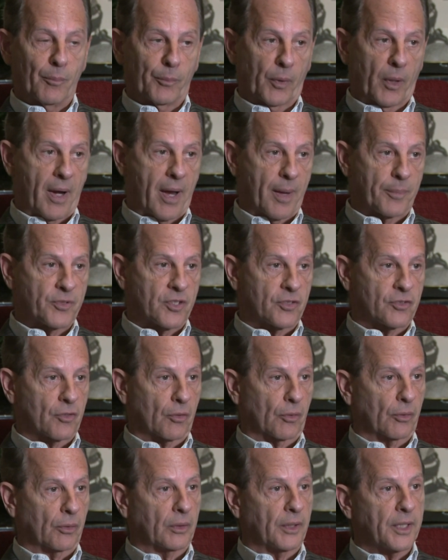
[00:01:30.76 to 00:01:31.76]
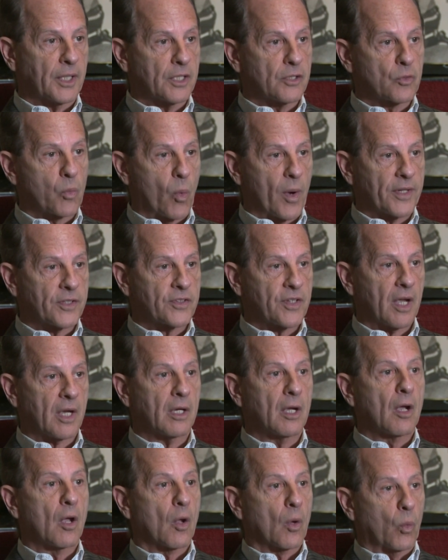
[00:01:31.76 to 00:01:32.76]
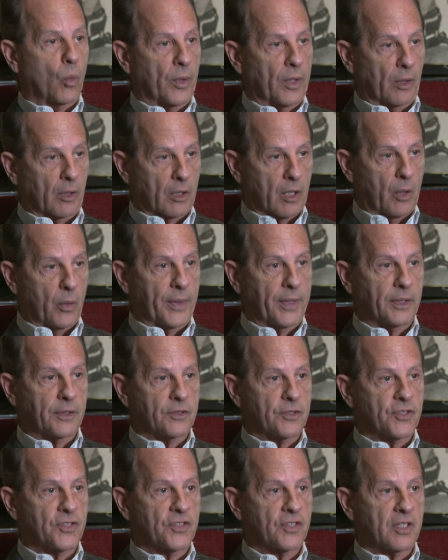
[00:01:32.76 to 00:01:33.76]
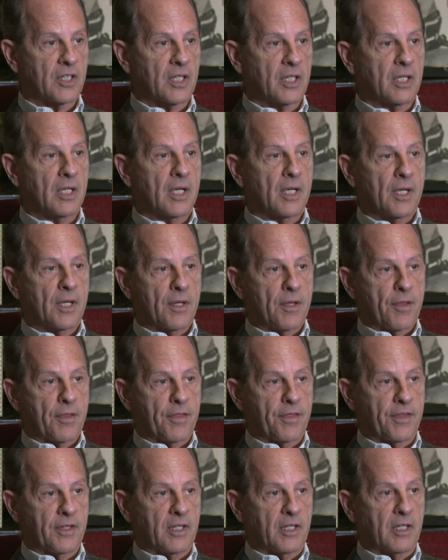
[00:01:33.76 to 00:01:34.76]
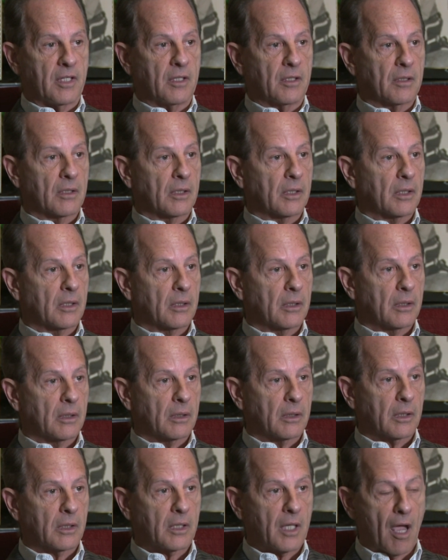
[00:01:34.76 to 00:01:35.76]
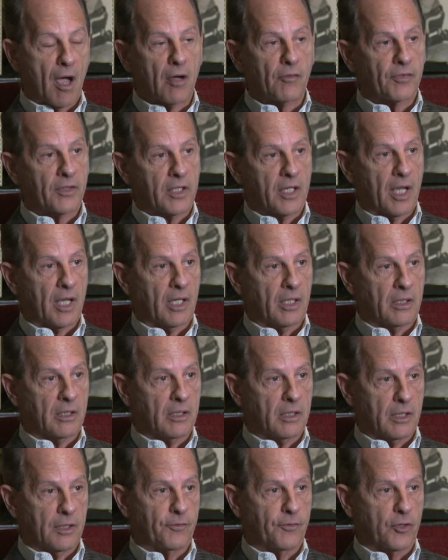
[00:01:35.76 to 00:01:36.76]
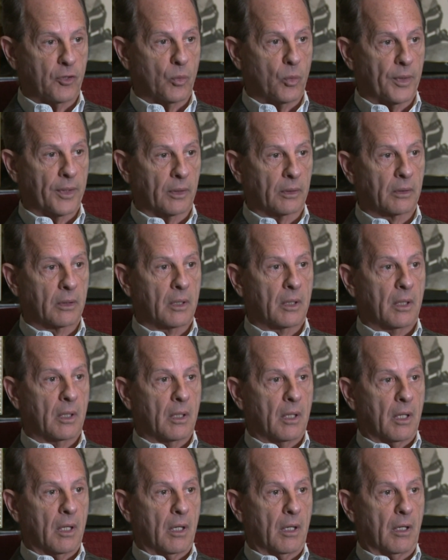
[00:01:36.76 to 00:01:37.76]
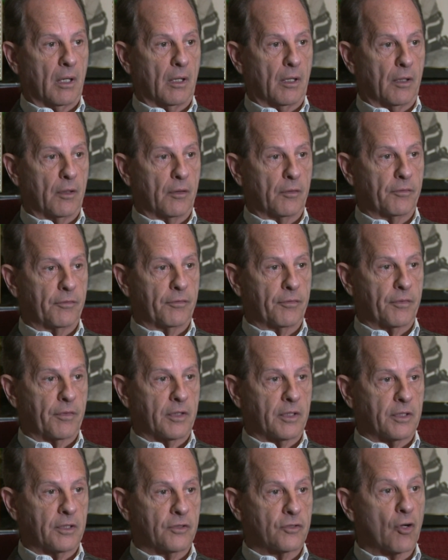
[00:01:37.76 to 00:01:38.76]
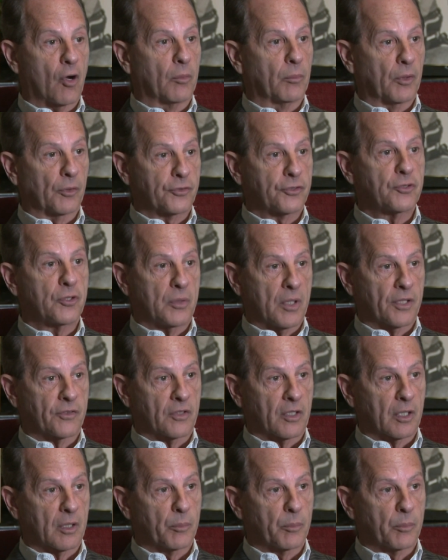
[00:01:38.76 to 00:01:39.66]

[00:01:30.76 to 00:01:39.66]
perhaps as early as Wednesday, we are going to see the cavalcade, if you will, of these almost two dozen